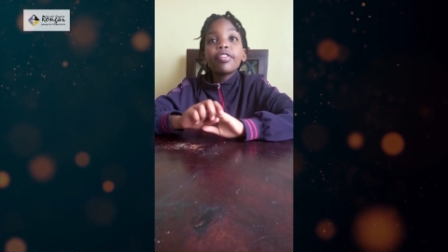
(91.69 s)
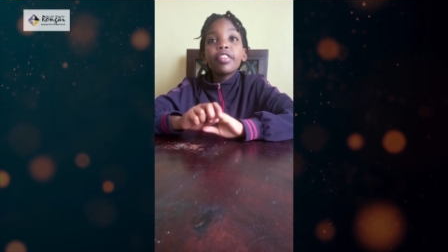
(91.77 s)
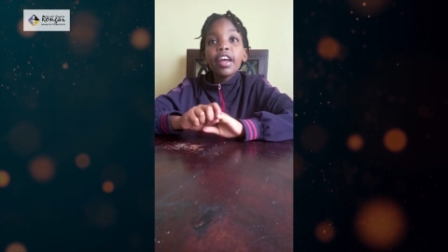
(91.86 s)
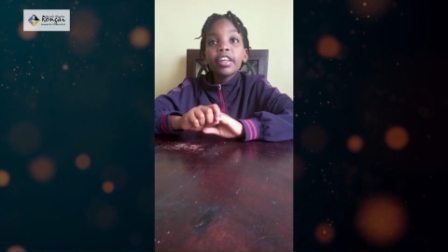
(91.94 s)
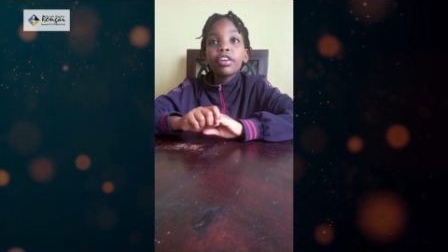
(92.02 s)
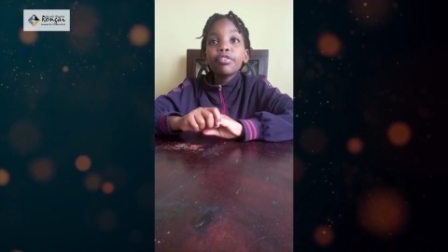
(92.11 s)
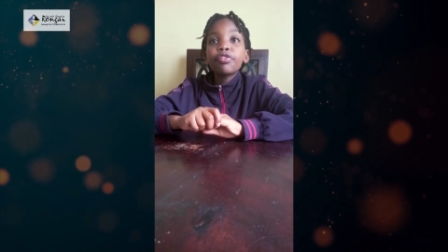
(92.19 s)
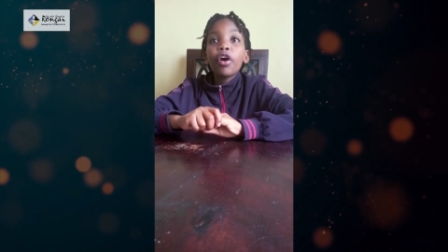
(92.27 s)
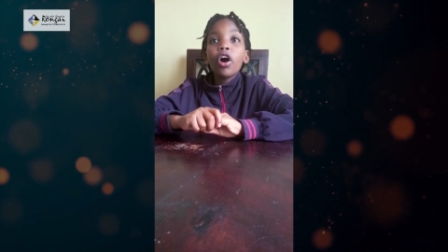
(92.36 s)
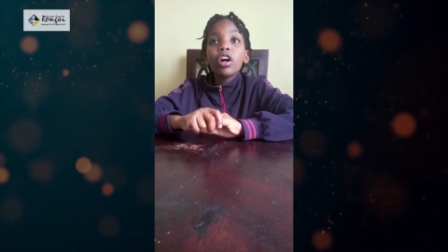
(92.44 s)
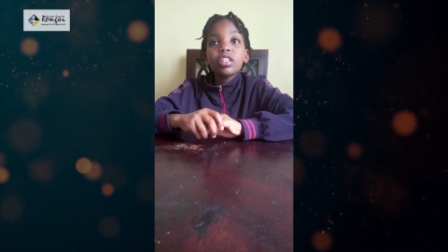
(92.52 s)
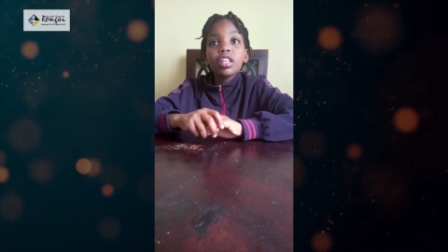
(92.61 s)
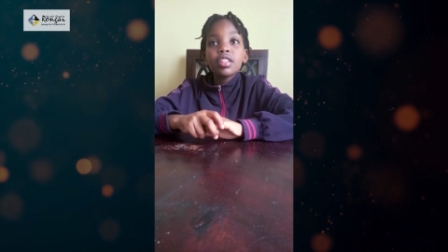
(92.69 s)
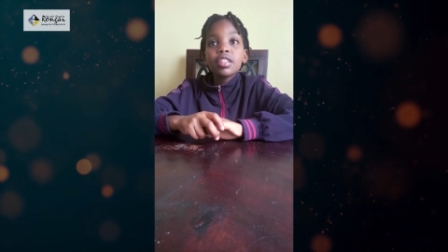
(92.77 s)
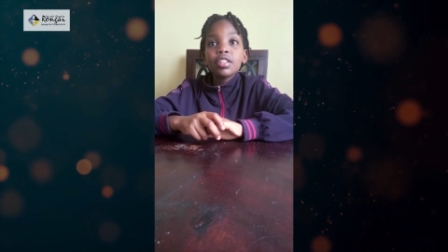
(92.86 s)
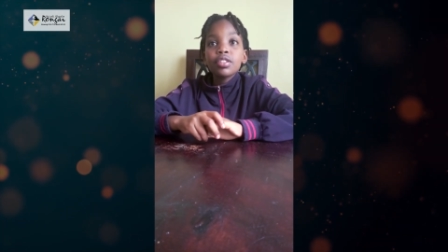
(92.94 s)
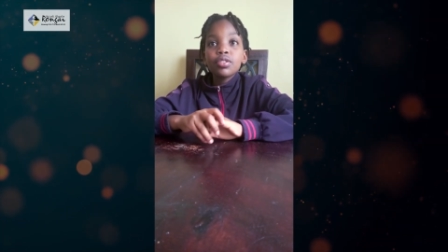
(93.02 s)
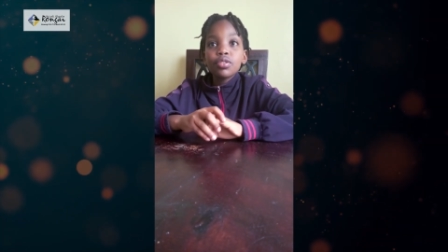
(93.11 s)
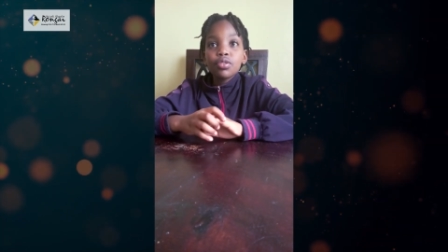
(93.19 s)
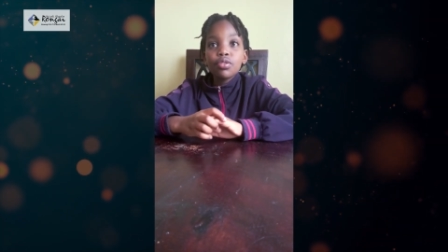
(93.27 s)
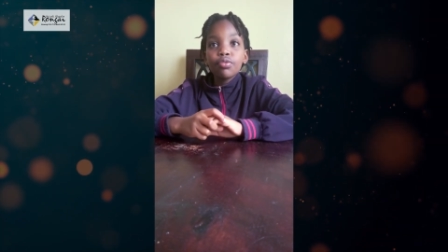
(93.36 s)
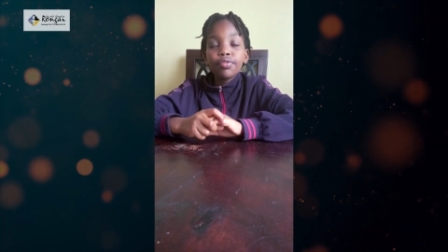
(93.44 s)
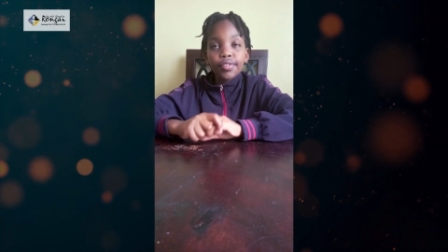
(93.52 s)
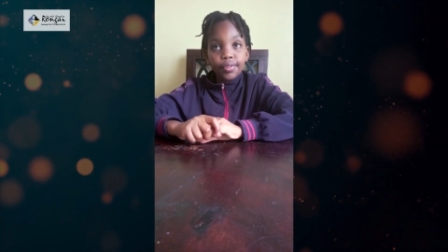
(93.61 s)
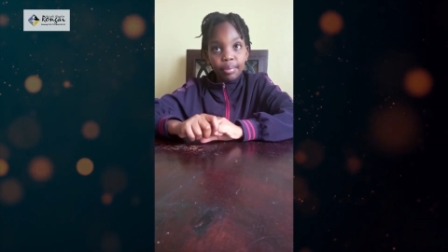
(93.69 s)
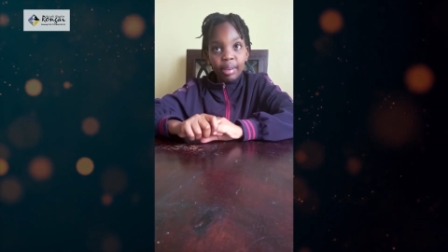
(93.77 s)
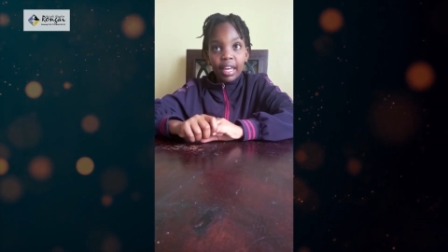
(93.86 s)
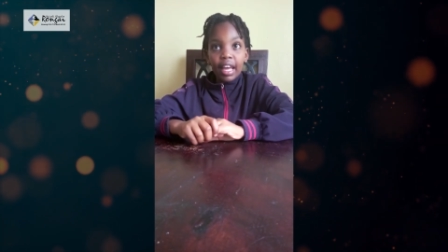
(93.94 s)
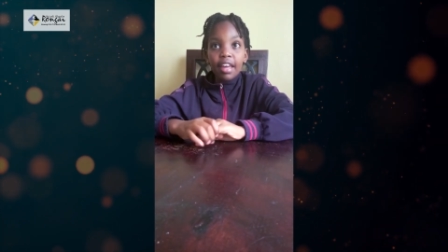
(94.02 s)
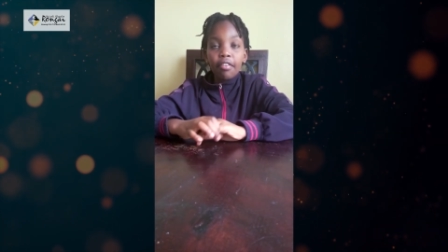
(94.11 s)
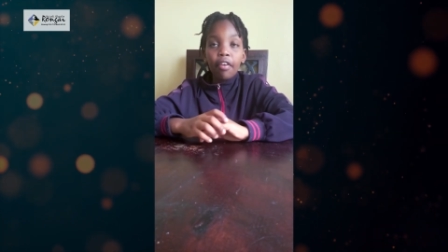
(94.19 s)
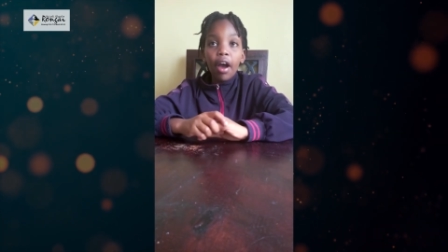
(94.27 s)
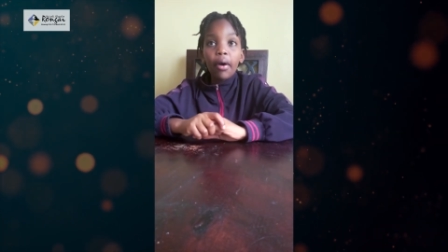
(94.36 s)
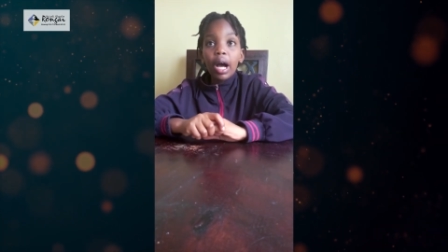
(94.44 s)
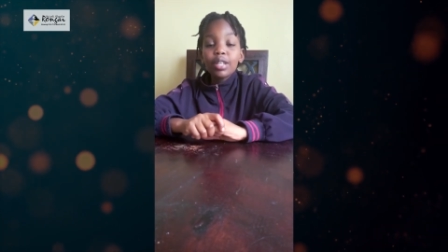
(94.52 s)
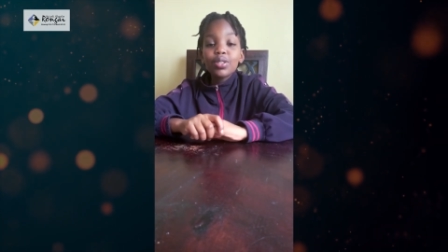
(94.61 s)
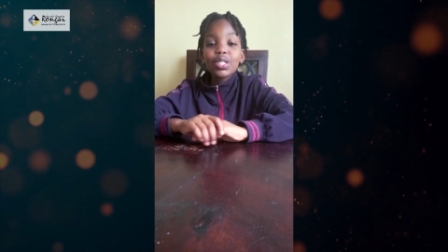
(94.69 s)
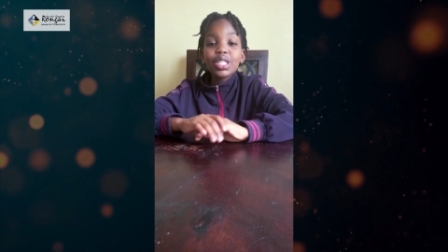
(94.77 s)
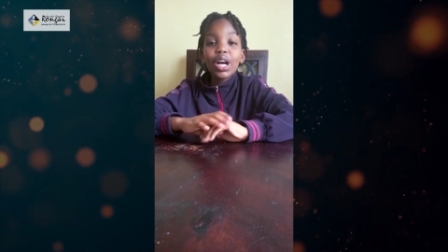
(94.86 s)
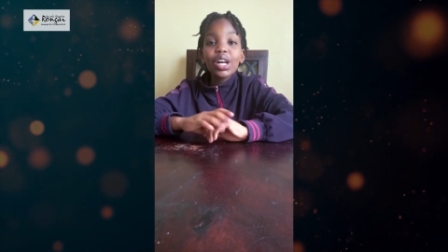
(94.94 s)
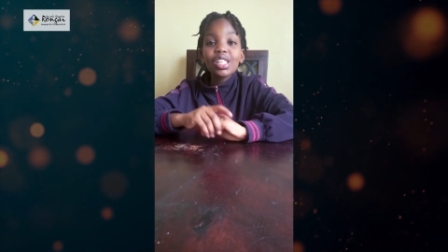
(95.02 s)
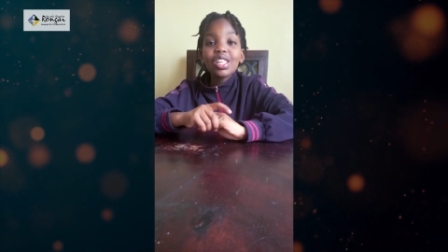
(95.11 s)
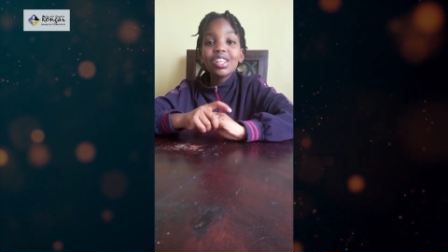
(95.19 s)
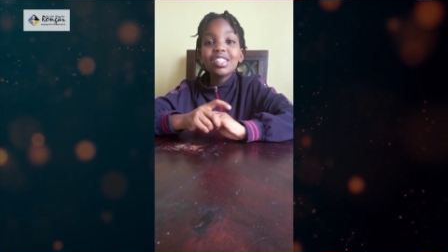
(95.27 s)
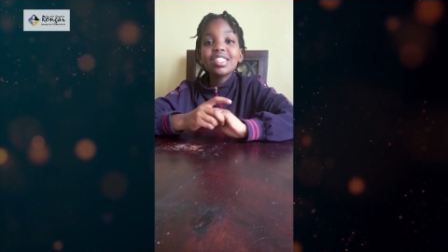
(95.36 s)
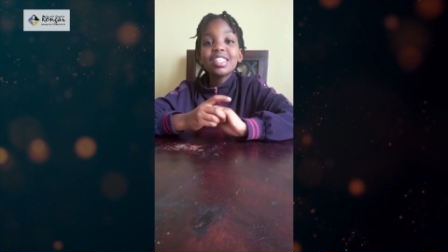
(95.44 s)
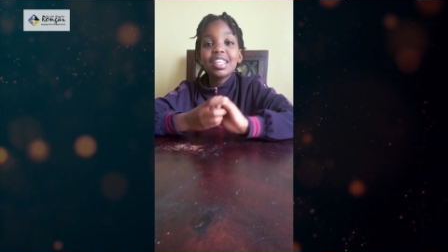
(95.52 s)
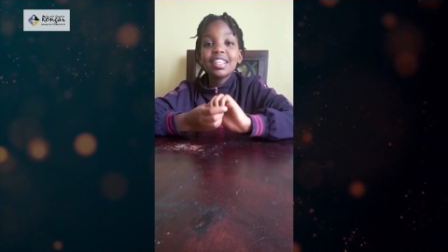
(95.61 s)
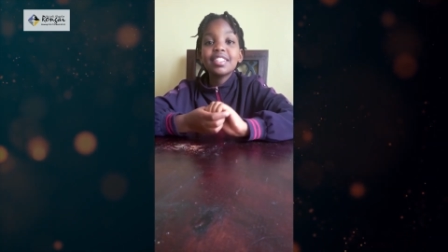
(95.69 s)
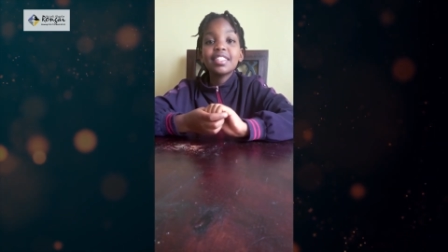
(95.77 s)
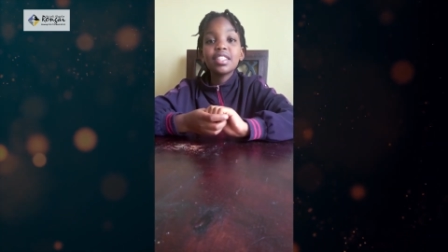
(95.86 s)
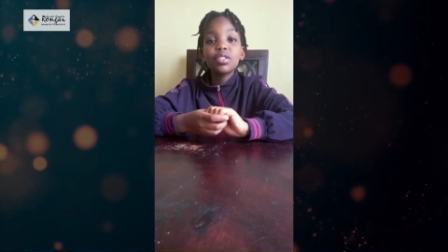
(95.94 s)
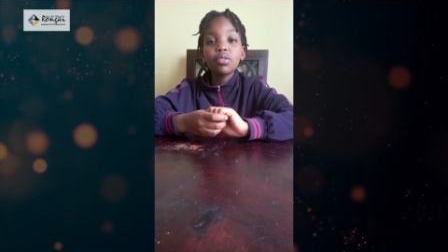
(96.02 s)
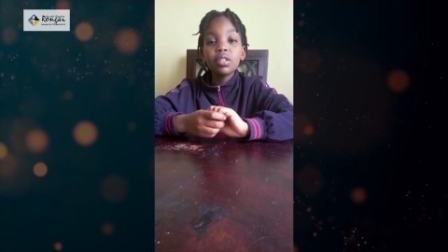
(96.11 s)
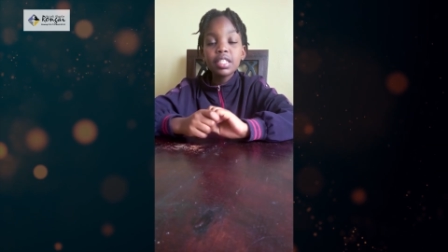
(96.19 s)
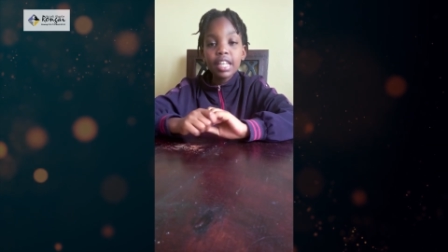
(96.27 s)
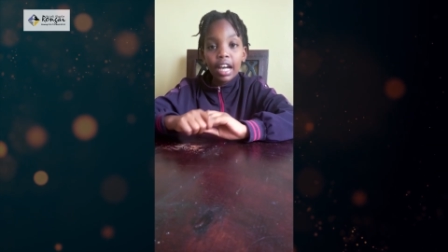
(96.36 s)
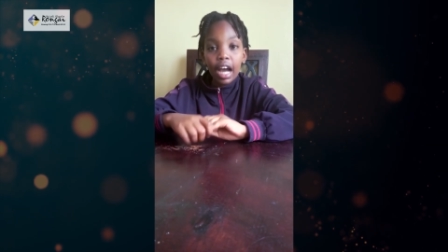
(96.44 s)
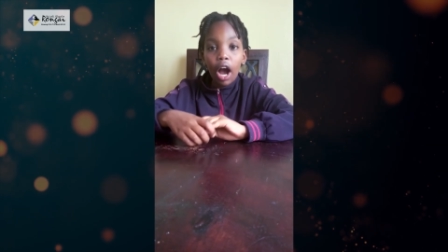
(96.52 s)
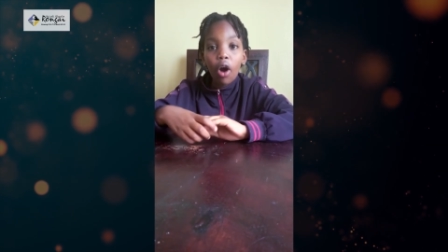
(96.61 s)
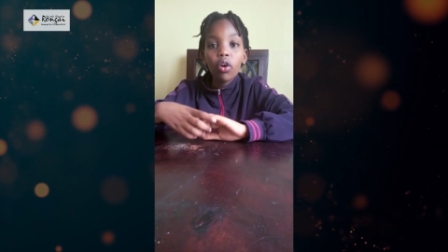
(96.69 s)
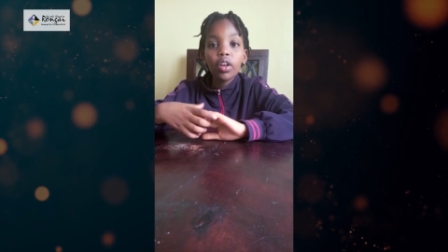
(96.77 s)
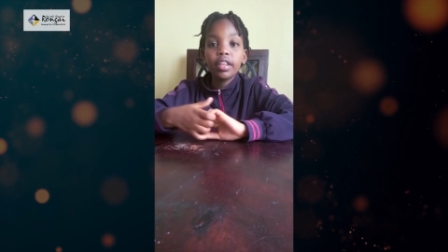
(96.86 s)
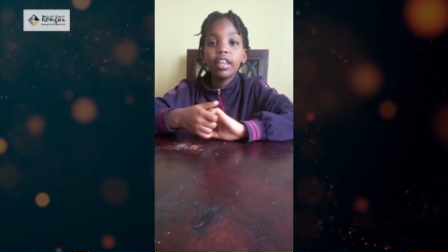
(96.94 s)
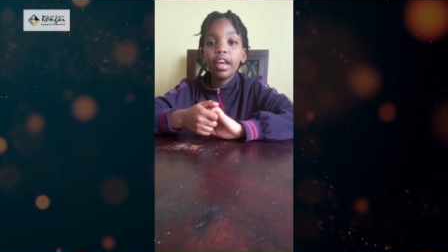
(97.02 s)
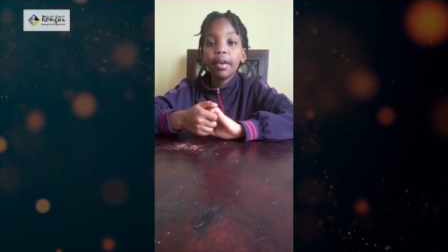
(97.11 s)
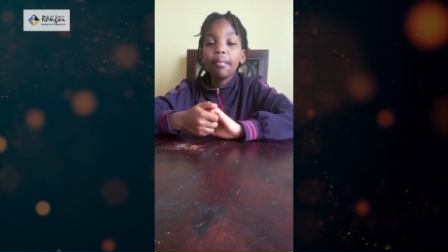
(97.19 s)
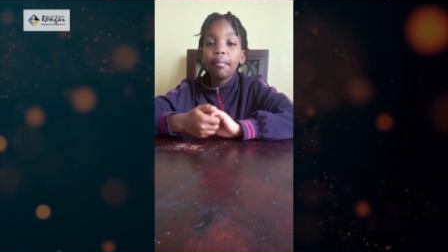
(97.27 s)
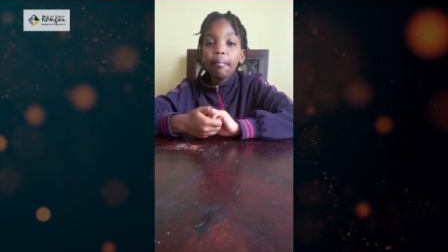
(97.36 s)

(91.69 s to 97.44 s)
Thank you for all the things you do for me. If I were to say all those things, it will take a whole day.